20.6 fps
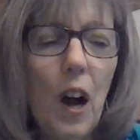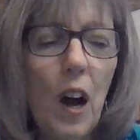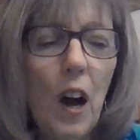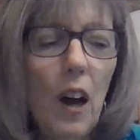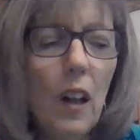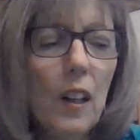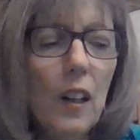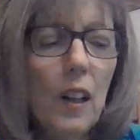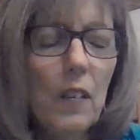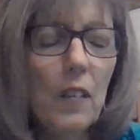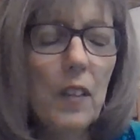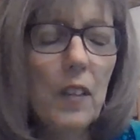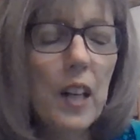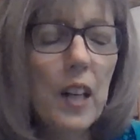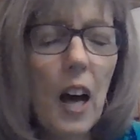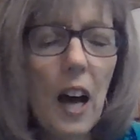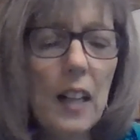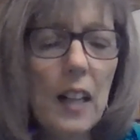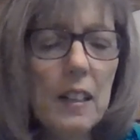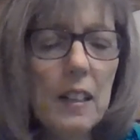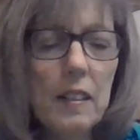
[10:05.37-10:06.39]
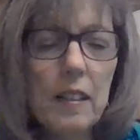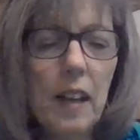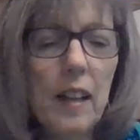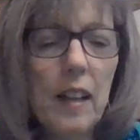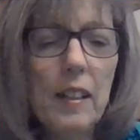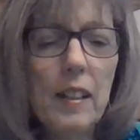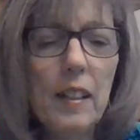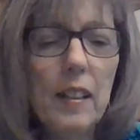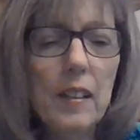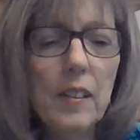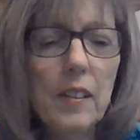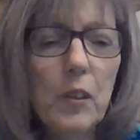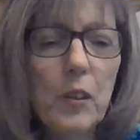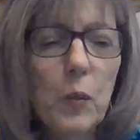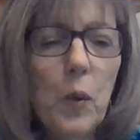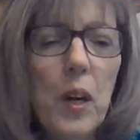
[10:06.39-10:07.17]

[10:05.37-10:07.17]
all of the God sightings